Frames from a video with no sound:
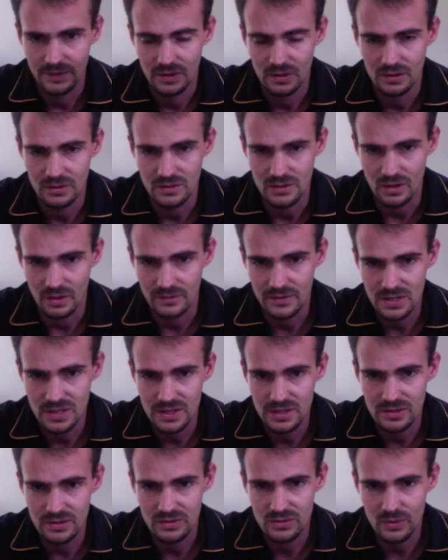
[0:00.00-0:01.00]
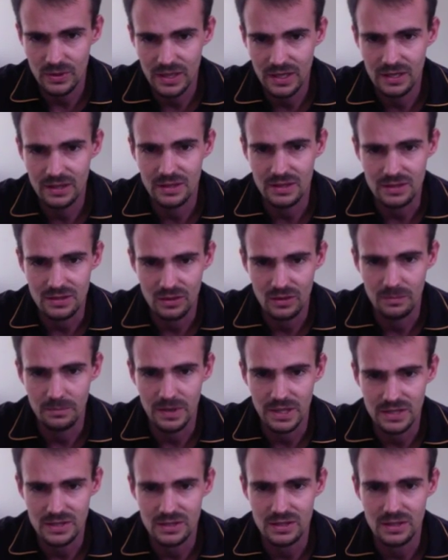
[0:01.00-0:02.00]
Because obviously you're swinging, there's
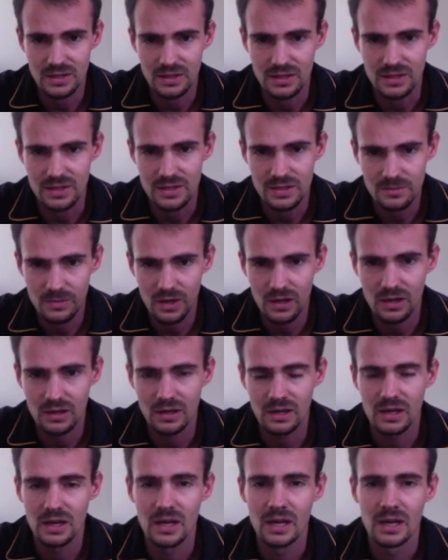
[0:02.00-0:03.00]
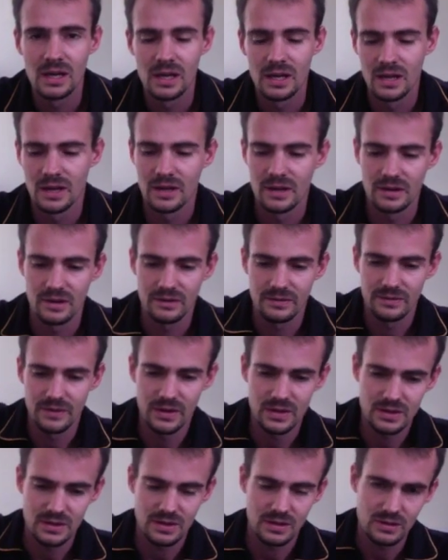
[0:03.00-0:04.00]
combustion, there's spark. The
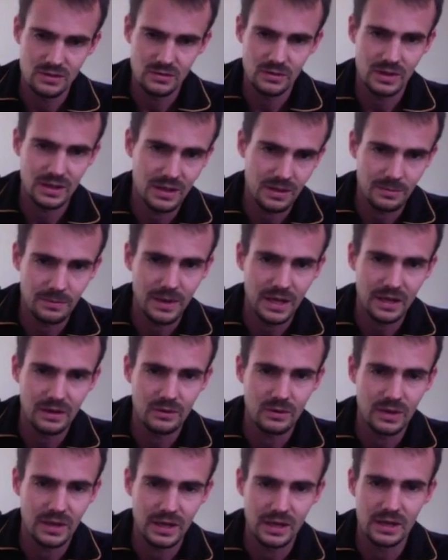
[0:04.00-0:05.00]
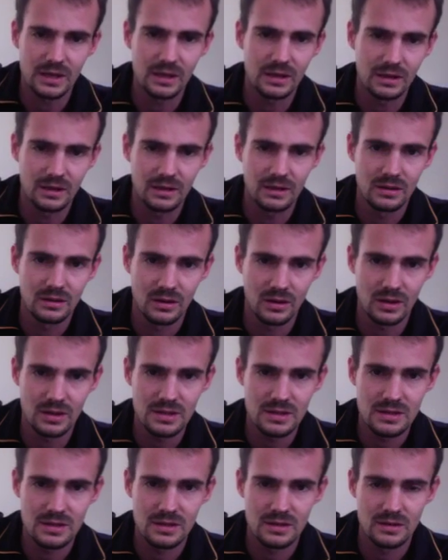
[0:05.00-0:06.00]
2 at the back were getting
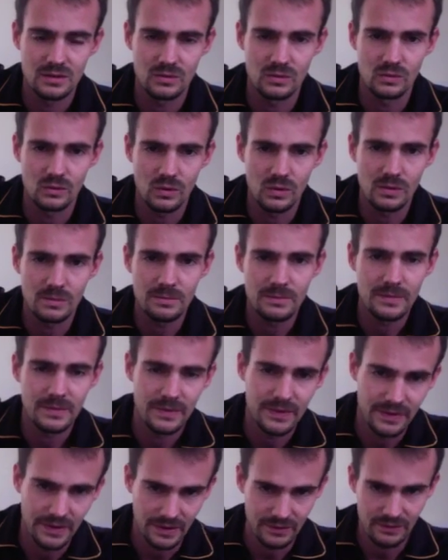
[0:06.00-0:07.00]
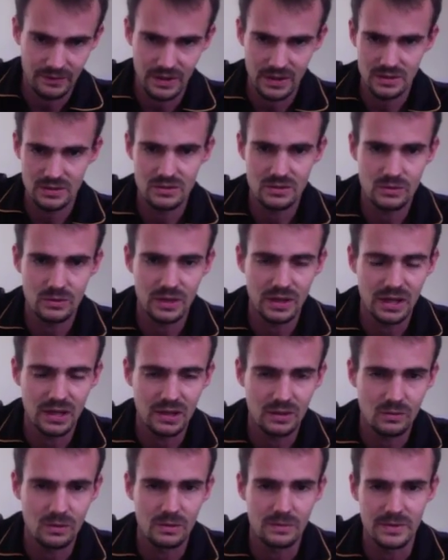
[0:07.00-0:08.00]
hot, warm, and the front 2 were
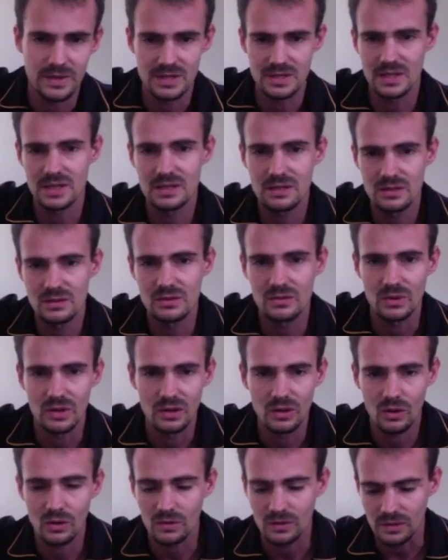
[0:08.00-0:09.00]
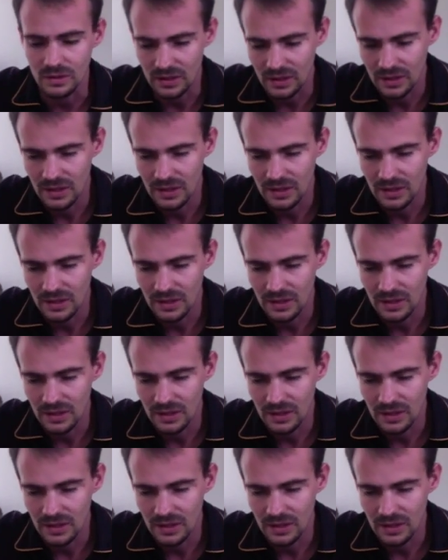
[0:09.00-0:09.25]
getting warm. The center 2 were cold.